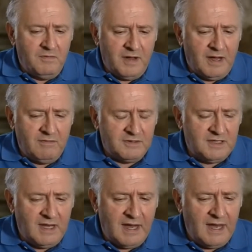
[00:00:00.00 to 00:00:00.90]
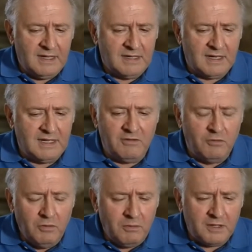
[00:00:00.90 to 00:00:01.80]
I was dehydrated,
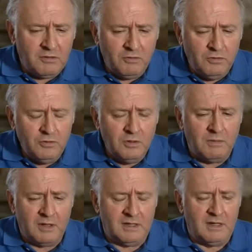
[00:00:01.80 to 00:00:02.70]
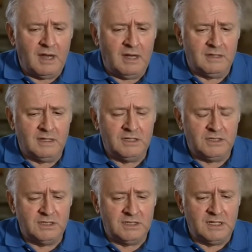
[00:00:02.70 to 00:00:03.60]
but who knew about
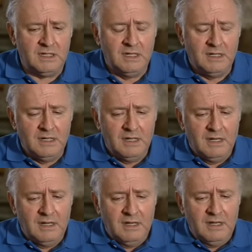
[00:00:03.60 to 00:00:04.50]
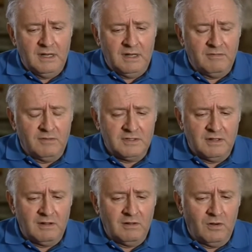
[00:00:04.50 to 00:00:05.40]
dehydration then? It was a
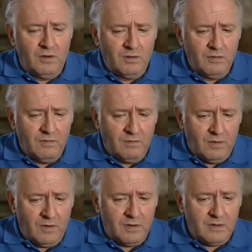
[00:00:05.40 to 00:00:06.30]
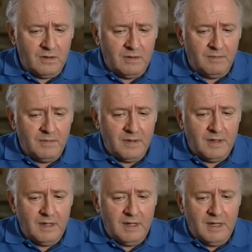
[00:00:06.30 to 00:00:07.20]
long walk,
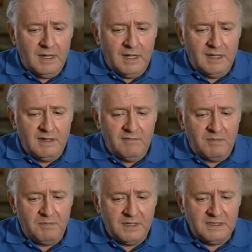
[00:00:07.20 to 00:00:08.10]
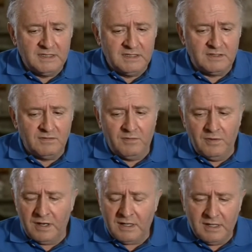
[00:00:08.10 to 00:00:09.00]
and there were prisoners
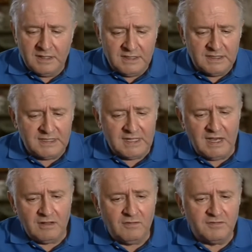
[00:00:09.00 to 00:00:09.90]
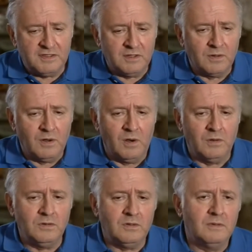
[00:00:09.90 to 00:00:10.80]
working on the side of the
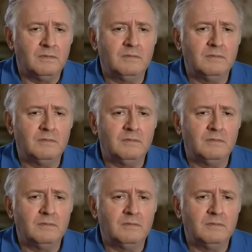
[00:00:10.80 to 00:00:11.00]
road,